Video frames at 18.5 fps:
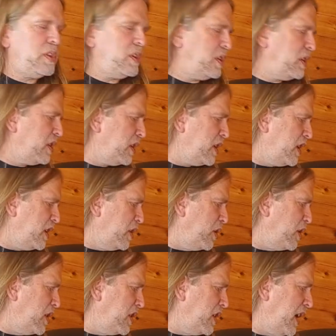Then you
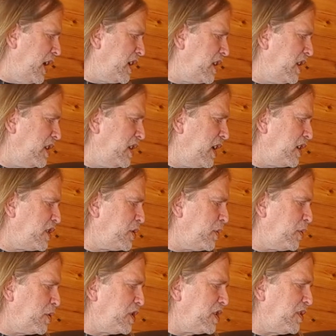could tack the next
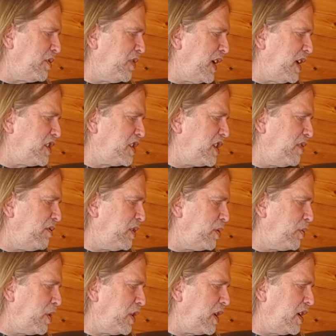one, which is a flat 7th
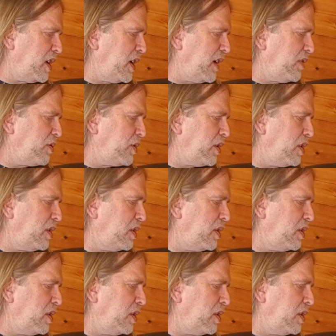right on after it.